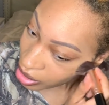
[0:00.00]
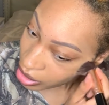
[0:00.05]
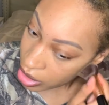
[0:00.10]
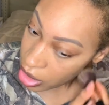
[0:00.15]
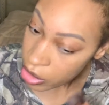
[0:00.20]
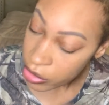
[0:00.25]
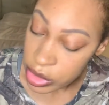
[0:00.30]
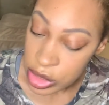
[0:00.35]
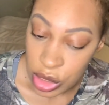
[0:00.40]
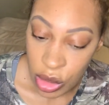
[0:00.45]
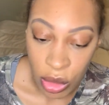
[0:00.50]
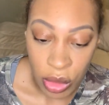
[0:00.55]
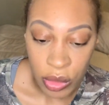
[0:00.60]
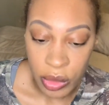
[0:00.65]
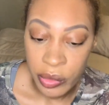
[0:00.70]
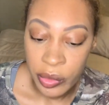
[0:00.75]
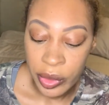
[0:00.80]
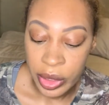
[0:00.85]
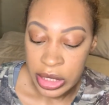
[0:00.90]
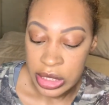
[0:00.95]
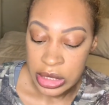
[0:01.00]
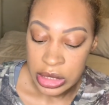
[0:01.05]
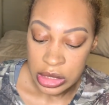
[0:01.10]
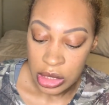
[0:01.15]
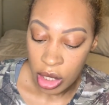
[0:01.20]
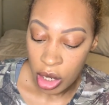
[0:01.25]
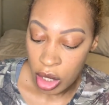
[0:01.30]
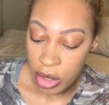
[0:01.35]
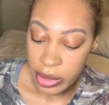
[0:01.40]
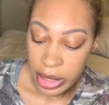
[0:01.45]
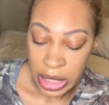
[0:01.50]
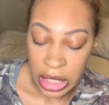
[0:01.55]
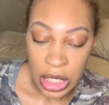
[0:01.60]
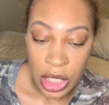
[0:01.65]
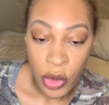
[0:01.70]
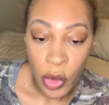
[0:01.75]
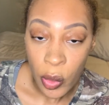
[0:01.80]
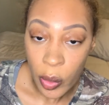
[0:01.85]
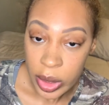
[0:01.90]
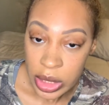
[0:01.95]
there was always already
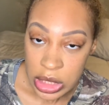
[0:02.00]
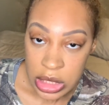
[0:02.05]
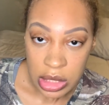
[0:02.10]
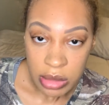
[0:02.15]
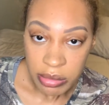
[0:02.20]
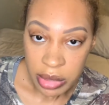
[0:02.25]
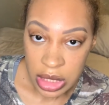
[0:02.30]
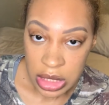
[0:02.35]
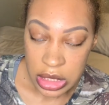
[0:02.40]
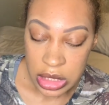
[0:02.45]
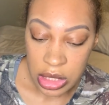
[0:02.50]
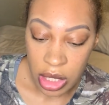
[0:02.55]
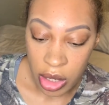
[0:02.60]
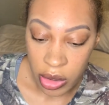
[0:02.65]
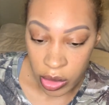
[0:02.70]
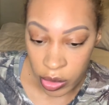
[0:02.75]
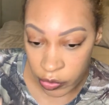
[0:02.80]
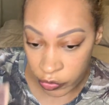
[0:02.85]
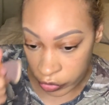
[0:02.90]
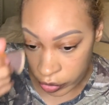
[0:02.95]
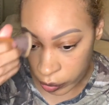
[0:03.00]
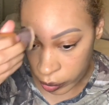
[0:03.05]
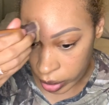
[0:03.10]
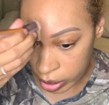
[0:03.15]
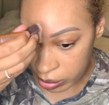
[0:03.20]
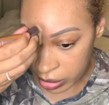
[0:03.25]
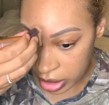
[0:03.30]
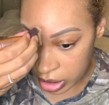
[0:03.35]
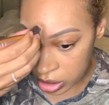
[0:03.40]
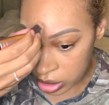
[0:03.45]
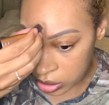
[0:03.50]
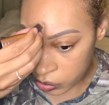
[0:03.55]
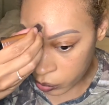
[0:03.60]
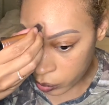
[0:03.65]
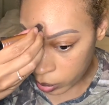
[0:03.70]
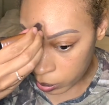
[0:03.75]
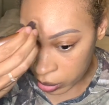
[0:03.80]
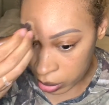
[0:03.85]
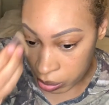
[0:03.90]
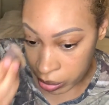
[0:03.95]
going to be sorrow for women.
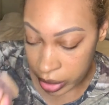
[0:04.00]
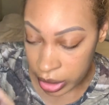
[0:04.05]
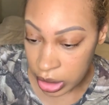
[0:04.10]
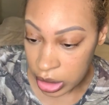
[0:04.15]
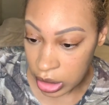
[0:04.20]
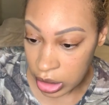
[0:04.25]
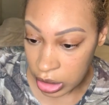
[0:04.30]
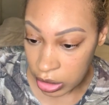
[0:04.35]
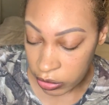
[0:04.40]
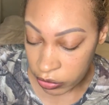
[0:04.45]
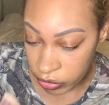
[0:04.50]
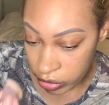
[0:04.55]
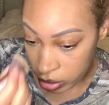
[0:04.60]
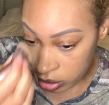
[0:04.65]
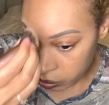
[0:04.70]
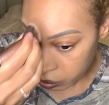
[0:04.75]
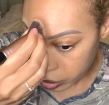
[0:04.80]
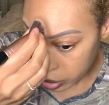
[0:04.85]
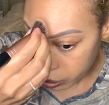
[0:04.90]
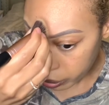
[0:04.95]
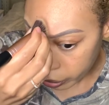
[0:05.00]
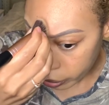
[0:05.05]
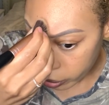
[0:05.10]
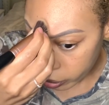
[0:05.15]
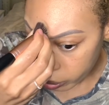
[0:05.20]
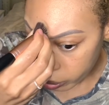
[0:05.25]
People